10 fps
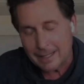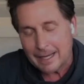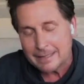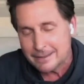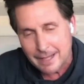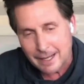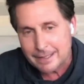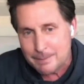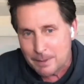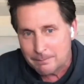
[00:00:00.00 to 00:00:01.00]
I, I did not
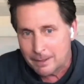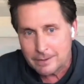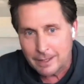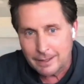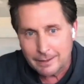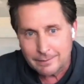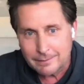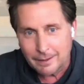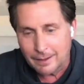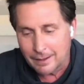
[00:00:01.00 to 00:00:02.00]
keep up my skating.
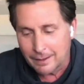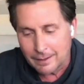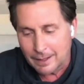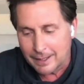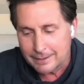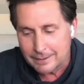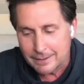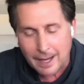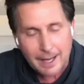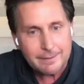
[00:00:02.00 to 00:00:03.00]
Uh, I did
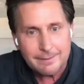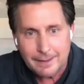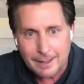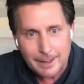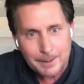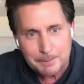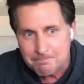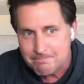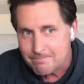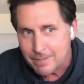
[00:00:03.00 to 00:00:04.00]
not
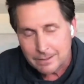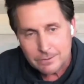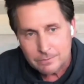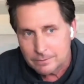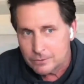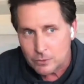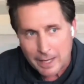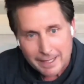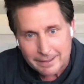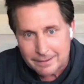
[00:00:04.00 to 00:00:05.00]
um,
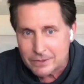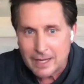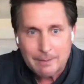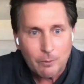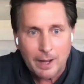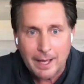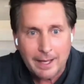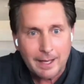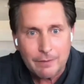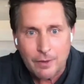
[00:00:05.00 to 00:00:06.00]
train in the same
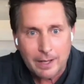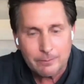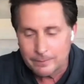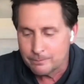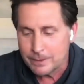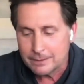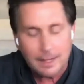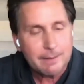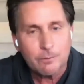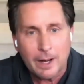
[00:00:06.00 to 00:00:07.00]
way. I thought it would be
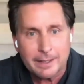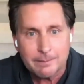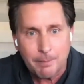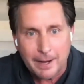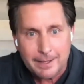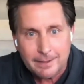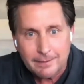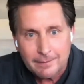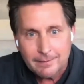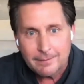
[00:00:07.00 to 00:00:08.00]
like riding a bike,
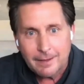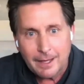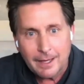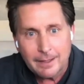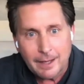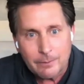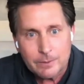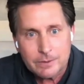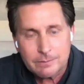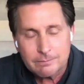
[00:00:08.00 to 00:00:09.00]
and I
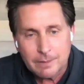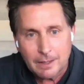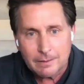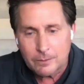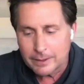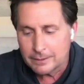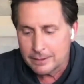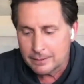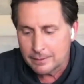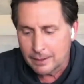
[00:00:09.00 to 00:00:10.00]
was uh,
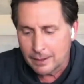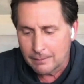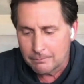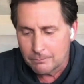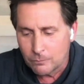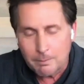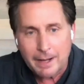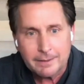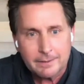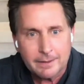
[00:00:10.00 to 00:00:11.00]
quickly um,
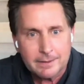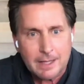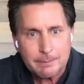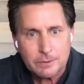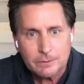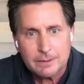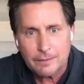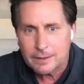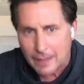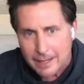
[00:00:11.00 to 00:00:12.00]
reminded that it's absolutely
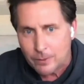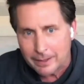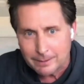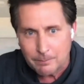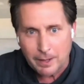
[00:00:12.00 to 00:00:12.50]
nothing like riding a